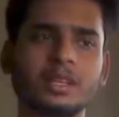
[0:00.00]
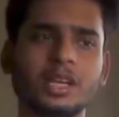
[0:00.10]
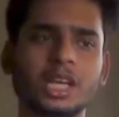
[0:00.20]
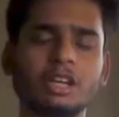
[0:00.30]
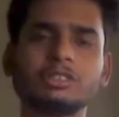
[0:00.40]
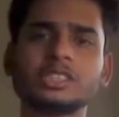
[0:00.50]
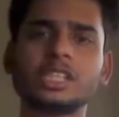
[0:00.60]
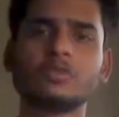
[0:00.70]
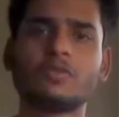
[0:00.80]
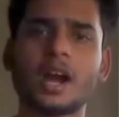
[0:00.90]
You just
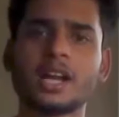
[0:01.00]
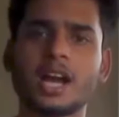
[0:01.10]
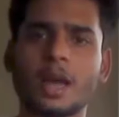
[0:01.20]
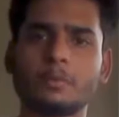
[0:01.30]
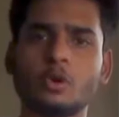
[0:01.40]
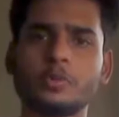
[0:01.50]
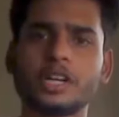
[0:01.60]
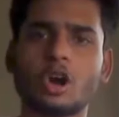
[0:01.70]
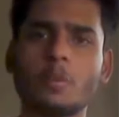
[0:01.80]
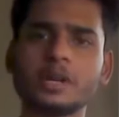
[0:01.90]
need to find an
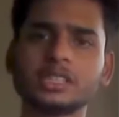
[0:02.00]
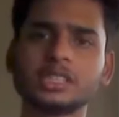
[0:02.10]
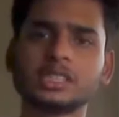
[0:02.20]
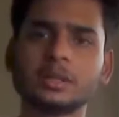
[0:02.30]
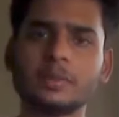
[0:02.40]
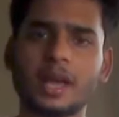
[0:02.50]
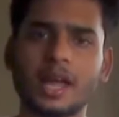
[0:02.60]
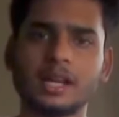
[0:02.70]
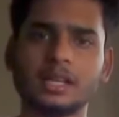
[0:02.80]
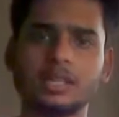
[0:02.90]
appropriate operating system
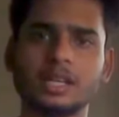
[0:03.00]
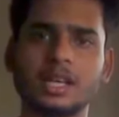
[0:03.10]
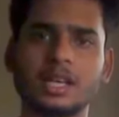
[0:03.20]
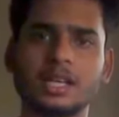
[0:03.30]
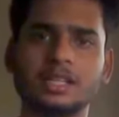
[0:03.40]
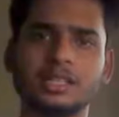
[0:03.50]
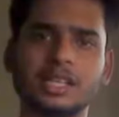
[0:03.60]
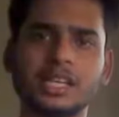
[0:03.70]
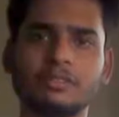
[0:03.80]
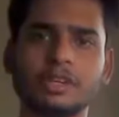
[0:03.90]
and
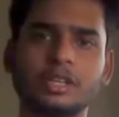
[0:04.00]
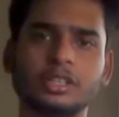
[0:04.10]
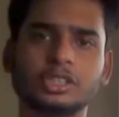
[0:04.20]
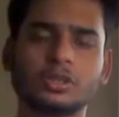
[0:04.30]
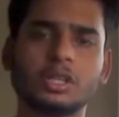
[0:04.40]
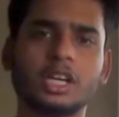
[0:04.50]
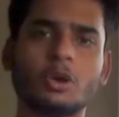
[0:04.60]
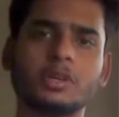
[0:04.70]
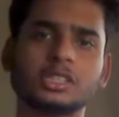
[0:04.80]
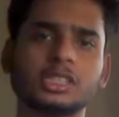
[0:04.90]
then you need to install that
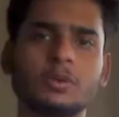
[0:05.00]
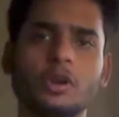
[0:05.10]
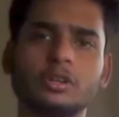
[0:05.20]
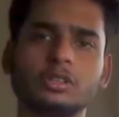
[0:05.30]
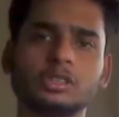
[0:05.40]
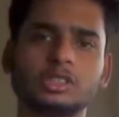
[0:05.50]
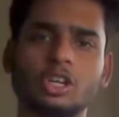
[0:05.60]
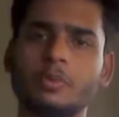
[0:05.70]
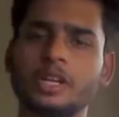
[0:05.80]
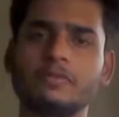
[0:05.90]
operating system on your
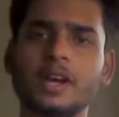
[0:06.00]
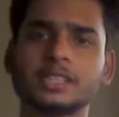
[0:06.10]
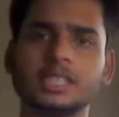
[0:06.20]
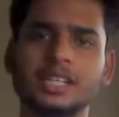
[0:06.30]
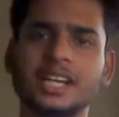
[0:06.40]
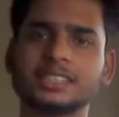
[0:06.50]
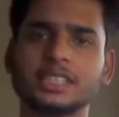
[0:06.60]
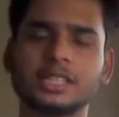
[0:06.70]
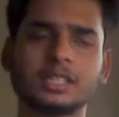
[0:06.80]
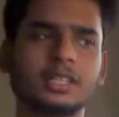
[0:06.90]
Xiaomi device, and that's
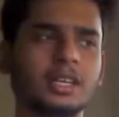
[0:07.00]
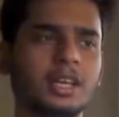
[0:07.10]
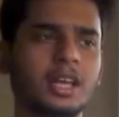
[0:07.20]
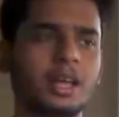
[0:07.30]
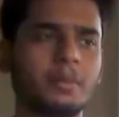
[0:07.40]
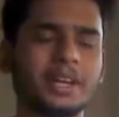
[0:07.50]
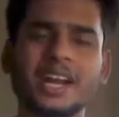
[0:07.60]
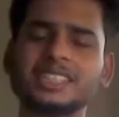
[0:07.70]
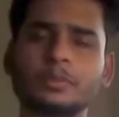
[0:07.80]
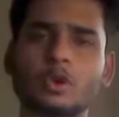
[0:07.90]
it. But
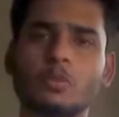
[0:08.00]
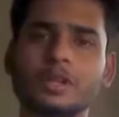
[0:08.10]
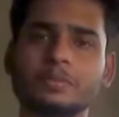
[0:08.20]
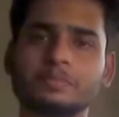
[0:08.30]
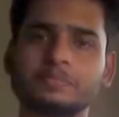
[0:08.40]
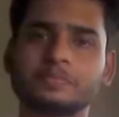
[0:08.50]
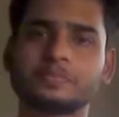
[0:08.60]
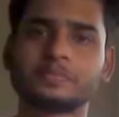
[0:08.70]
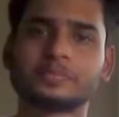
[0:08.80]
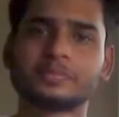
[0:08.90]
here is a problem.
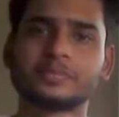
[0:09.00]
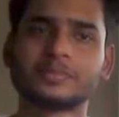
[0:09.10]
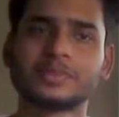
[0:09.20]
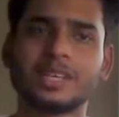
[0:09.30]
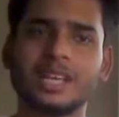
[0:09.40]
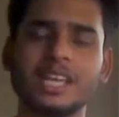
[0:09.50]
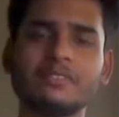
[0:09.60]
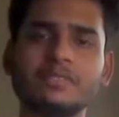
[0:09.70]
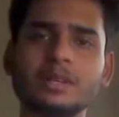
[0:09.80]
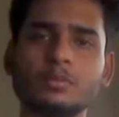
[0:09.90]

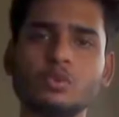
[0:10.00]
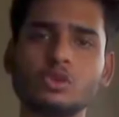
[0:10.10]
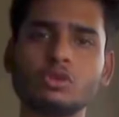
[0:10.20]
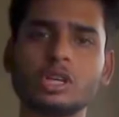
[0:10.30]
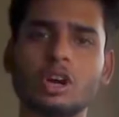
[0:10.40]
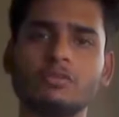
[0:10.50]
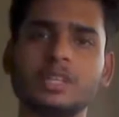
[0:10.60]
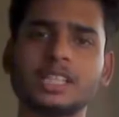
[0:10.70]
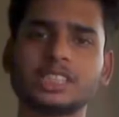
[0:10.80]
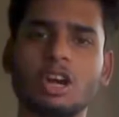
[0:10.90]
If the bootloader of
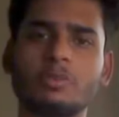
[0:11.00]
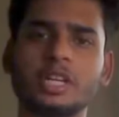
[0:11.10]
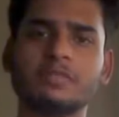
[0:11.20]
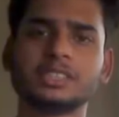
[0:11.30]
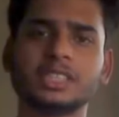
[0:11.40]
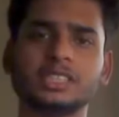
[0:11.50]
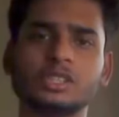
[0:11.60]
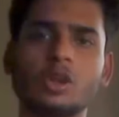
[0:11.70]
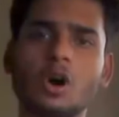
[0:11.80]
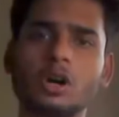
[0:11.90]
that Xiaomi device is
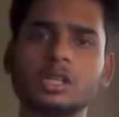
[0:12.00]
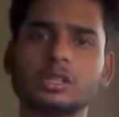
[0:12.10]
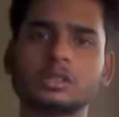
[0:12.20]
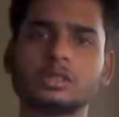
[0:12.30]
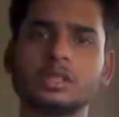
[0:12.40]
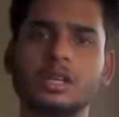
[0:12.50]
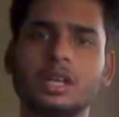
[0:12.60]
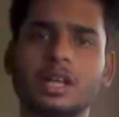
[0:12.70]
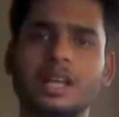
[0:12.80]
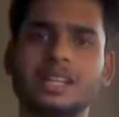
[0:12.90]
locked,
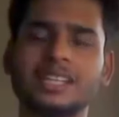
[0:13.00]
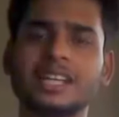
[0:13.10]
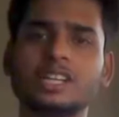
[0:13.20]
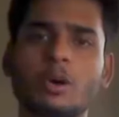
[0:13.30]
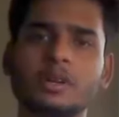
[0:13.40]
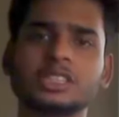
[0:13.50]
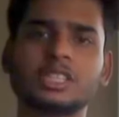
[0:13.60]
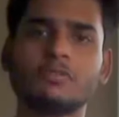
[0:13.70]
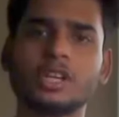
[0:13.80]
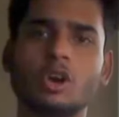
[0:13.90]
then the operating
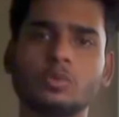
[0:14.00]
system will not